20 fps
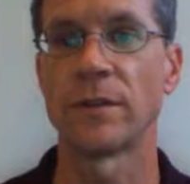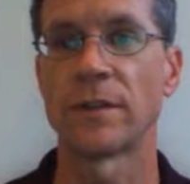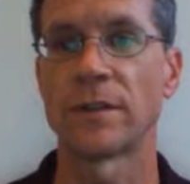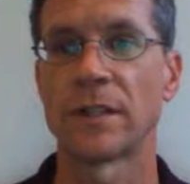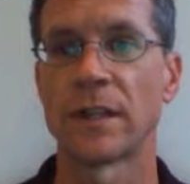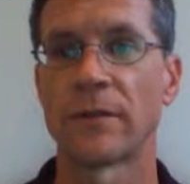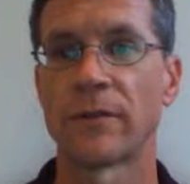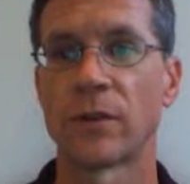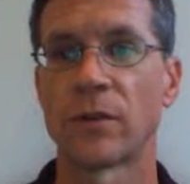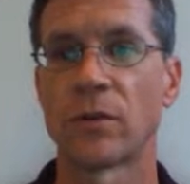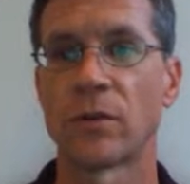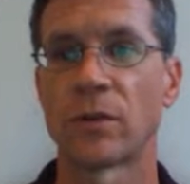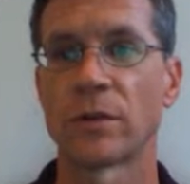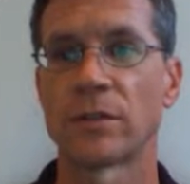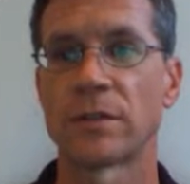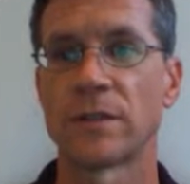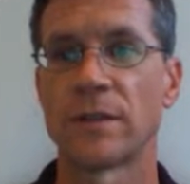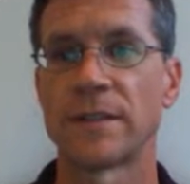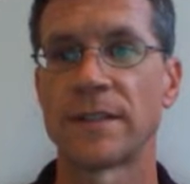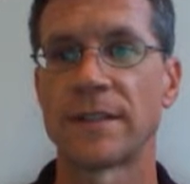this in every course
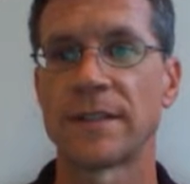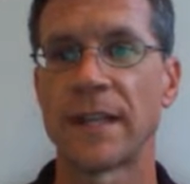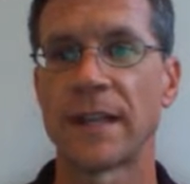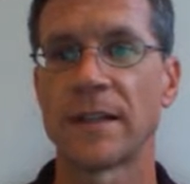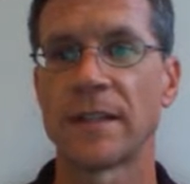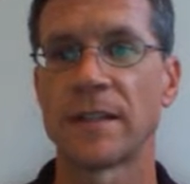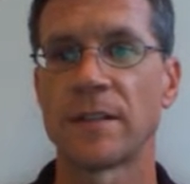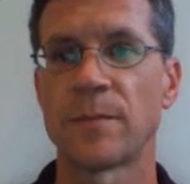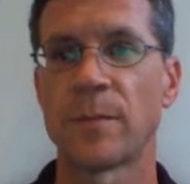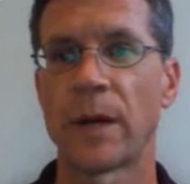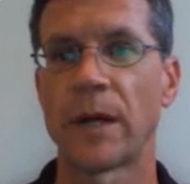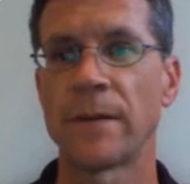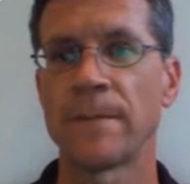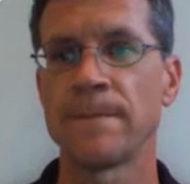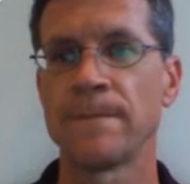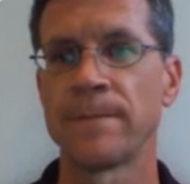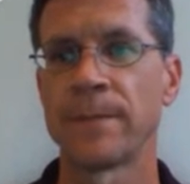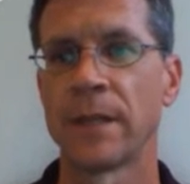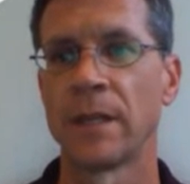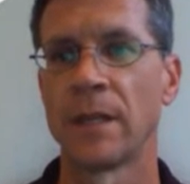to the settings
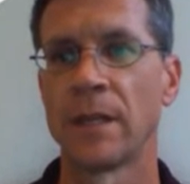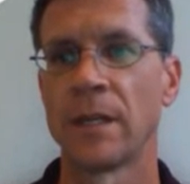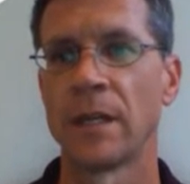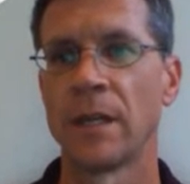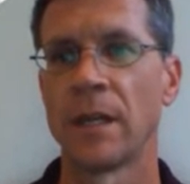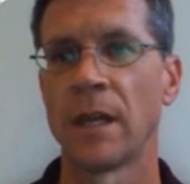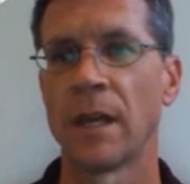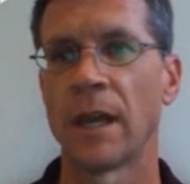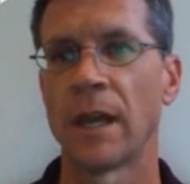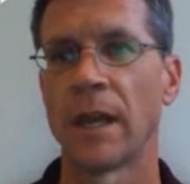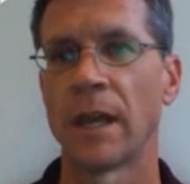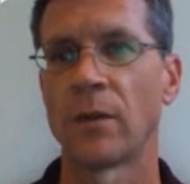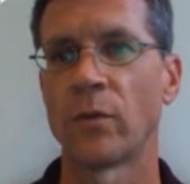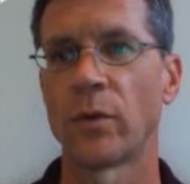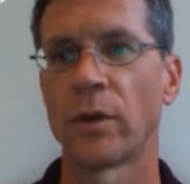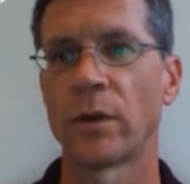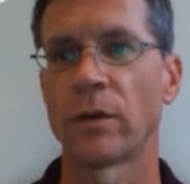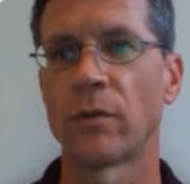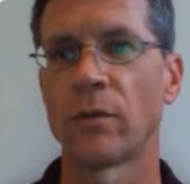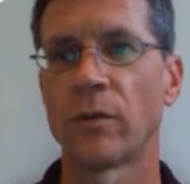button. And
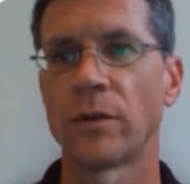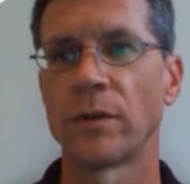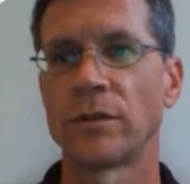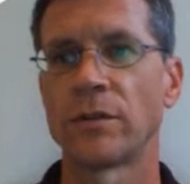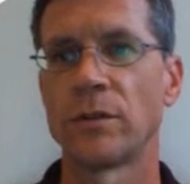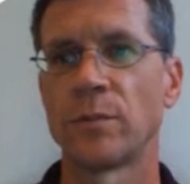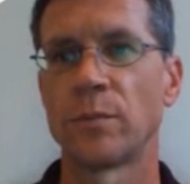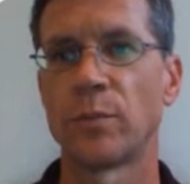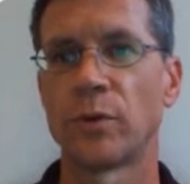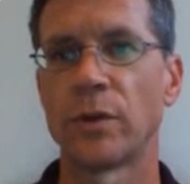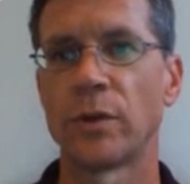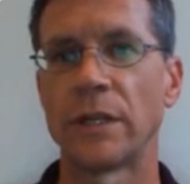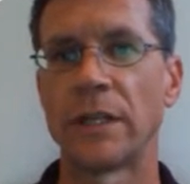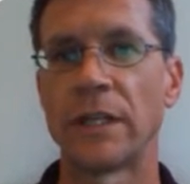we are going to put